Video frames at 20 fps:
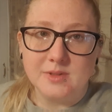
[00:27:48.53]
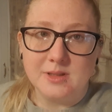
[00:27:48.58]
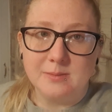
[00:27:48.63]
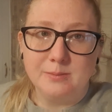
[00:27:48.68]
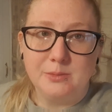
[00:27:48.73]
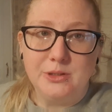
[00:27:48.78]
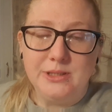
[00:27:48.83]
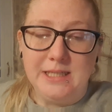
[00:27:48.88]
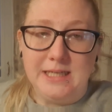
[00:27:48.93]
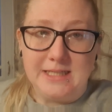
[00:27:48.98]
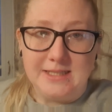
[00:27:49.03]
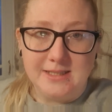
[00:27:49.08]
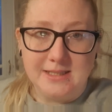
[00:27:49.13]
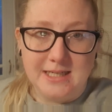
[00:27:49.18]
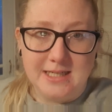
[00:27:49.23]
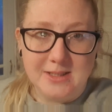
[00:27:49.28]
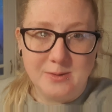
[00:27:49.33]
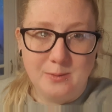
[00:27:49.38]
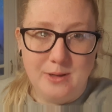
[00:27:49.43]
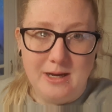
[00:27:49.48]
but yeah, so
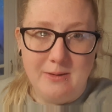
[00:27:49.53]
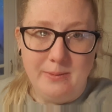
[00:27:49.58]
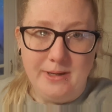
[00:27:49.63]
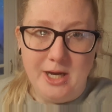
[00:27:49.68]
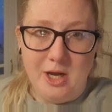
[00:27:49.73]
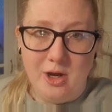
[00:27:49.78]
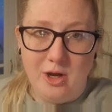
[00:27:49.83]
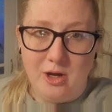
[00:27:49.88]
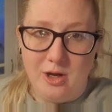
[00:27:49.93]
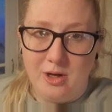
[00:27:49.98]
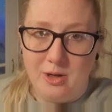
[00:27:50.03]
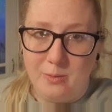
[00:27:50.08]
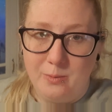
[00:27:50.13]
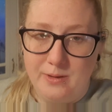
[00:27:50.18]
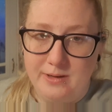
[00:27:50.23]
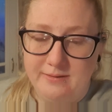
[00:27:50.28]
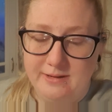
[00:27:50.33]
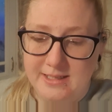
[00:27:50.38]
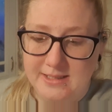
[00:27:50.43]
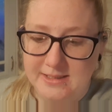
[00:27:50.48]
that's where we are.
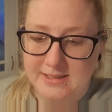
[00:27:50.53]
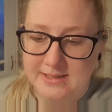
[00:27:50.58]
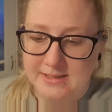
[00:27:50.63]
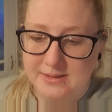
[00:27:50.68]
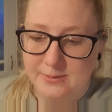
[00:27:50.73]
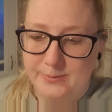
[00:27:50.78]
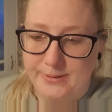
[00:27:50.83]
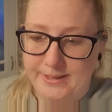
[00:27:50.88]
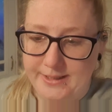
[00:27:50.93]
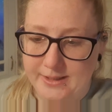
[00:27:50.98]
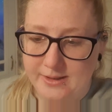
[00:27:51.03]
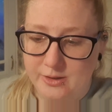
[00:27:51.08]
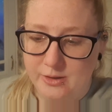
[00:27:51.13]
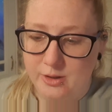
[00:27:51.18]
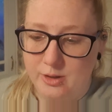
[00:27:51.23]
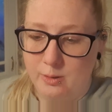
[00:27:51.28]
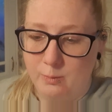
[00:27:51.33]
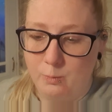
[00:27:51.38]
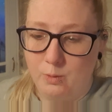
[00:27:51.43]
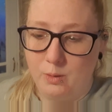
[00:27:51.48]
We're ending the week
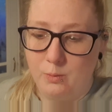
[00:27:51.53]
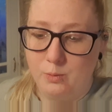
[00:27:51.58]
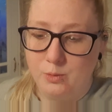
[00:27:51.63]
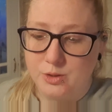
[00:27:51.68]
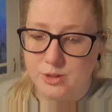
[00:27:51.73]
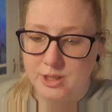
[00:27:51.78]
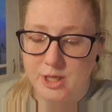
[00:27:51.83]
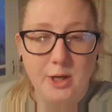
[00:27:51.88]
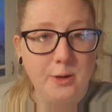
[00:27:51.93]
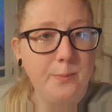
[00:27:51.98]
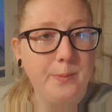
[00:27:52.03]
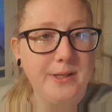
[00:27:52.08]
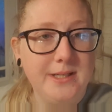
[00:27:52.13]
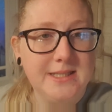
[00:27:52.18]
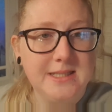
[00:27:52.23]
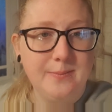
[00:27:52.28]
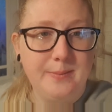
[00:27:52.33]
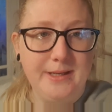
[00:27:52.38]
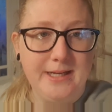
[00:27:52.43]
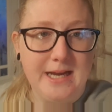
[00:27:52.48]
on what was
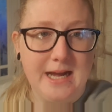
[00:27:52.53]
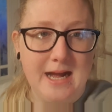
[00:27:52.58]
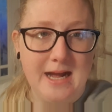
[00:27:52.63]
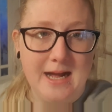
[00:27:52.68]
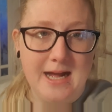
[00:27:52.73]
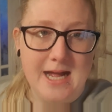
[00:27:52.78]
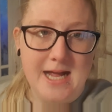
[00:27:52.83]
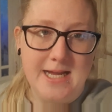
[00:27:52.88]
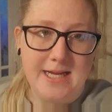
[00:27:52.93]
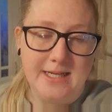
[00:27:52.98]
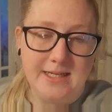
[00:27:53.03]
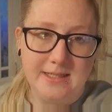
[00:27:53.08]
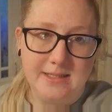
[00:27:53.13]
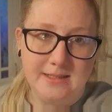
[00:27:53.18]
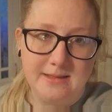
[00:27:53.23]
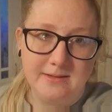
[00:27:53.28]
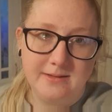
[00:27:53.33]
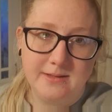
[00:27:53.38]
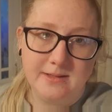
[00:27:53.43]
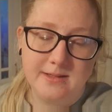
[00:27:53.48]
hoping to be a high
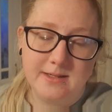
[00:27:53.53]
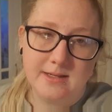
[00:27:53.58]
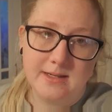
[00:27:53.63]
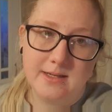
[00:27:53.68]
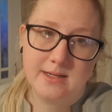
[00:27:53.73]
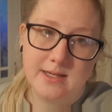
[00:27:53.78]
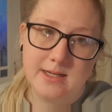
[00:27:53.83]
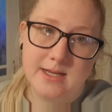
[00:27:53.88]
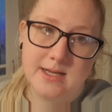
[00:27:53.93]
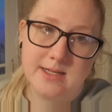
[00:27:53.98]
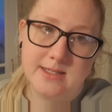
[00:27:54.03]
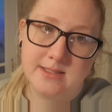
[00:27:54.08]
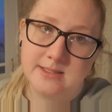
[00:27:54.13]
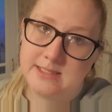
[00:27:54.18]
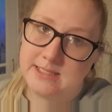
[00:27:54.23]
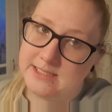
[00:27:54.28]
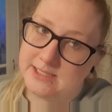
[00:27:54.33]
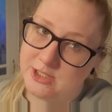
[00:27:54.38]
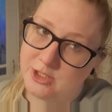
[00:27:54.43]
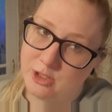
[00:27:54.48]
and
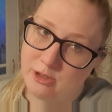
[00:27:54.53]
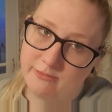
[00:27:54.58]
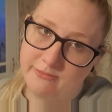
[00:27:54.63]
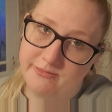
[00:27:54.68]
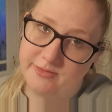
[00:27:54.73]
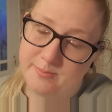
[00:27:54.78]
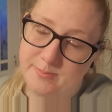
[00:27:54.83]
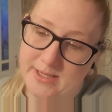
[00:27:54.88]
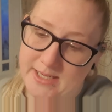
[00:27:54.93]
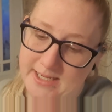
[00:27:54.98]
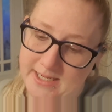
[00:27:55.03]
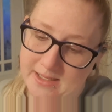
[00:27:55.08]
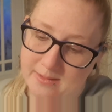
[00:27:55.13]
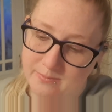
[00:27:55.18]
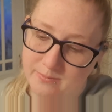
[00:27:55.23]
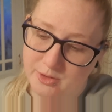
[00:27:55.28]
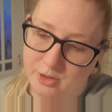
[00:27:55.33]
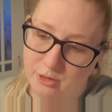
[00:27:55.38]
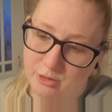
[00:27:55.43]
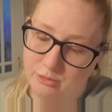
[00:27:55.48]
and it's not for me.
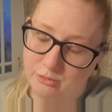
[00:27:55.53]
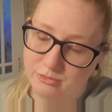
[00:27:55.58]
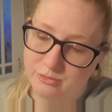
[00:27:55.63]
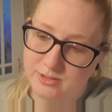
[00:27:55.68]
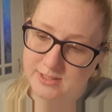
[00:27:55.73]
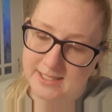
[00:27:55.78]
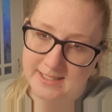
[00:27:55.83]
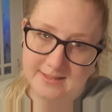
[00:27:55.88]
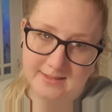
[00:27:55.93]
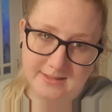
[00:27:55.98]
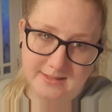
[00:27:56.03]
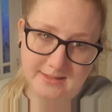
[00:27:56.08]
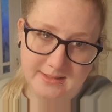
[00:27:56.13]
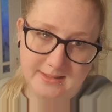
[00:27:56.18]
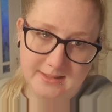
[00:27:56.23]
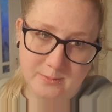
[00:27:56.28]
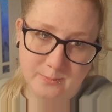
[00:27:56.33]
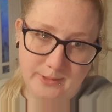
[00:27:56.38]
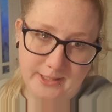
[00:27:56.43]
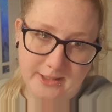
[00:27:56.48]
I'm not ending
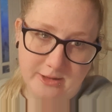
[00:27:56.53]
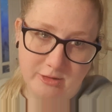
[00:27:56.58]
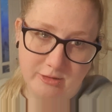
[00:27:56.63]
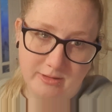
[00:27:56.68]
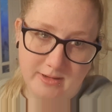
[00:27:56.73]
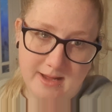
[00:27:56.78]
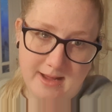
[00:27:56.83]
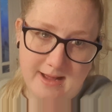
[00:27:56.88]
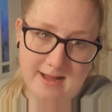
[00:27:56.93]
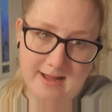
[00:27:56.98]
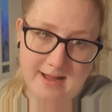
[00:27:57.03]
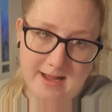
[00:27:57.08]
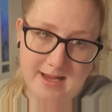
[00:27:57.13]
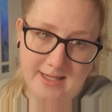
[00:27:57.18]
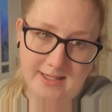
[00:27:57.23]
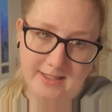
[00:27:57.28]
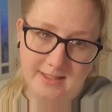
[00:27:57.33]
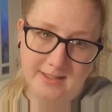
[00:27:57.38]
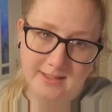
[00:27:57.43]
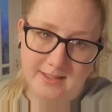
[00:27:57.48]
this week on a
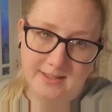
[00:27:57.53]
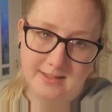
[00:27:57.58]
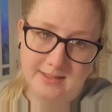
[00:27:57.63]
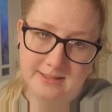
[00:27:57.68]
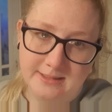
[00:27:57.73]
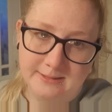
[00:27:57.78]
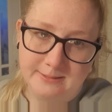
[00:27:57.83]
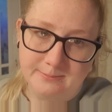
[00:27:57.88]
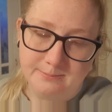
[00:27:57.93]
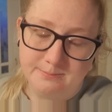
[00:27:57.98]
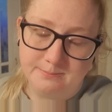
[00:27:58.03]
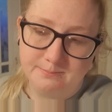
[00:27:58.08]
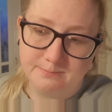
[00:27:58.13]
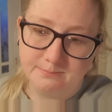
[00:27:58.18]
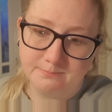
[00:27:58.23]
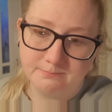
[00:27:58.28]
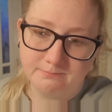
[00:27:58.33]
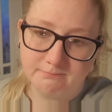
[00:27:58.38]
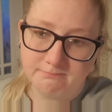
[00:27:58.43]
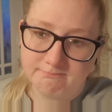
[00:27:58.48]
high. Um,
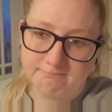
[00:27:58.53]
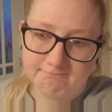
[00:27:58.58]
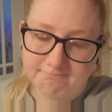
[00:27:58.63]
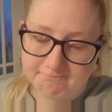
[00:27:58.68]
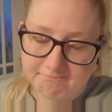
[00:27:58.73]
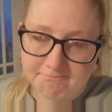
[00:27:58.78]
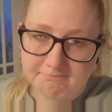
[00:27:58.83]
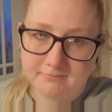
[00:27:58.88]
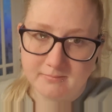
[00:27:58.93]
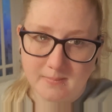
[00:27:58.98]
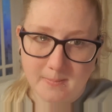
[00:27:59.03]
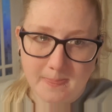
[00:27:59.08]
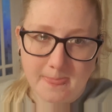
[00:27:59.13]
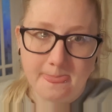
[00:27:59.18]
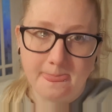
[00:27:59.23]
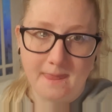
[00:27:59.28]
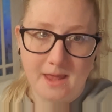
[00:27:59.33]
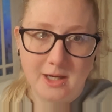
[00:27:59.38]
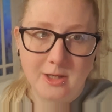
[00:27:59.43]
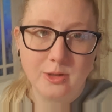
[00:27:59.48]

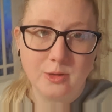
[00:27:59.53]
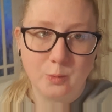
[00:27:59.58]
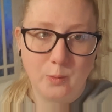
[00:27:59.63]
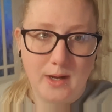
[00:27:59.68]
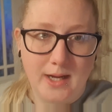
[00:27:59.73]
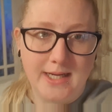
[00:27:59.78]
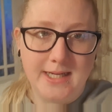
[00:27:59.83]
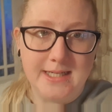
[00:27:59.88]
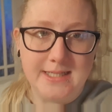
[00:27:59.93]
I could quite